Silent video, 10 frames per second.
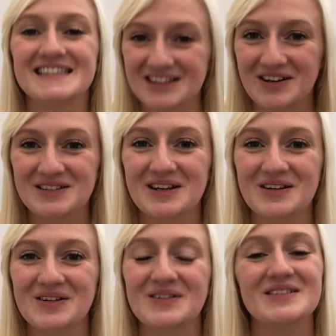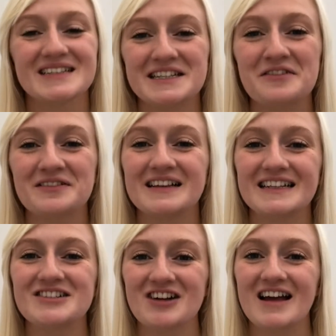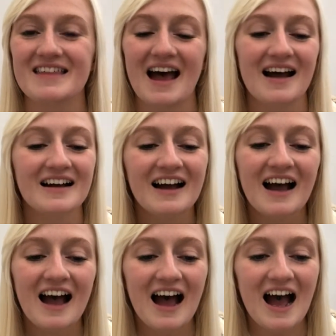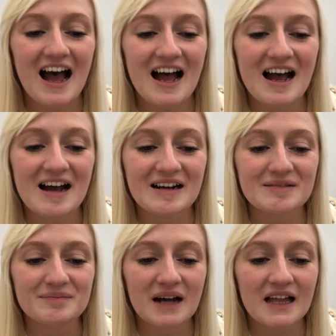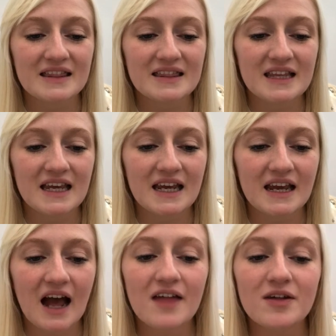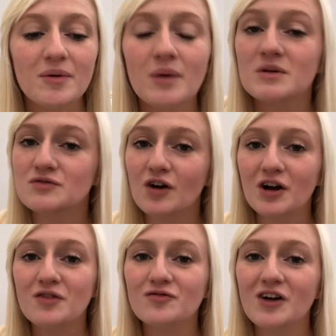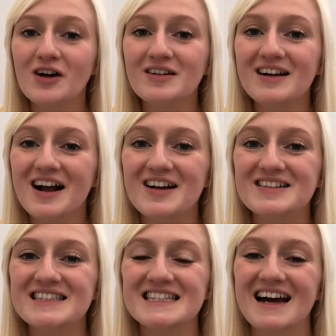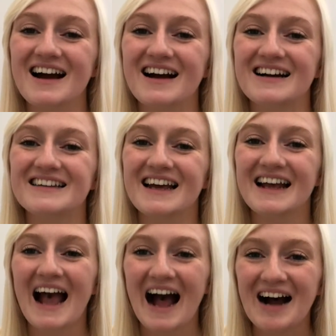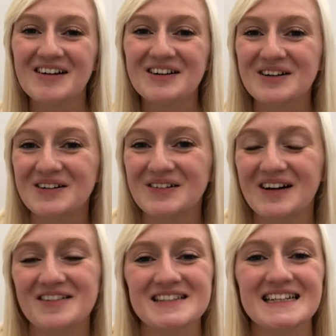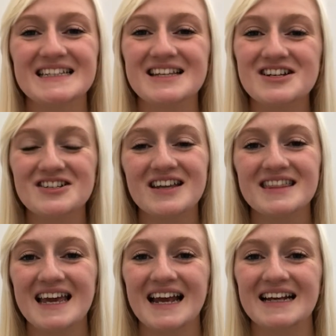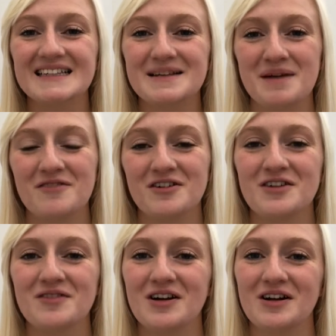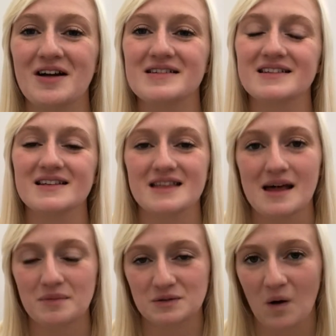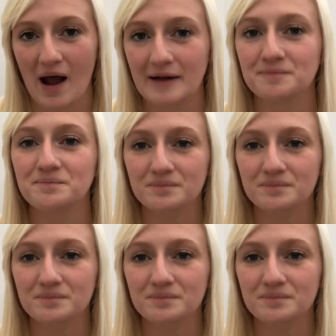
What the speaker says: so cool, so definitely try that. The other one was Rock and Roller Coaster. Like, how cool. I've seen such good things about Rock and Roller Coaster, so that was why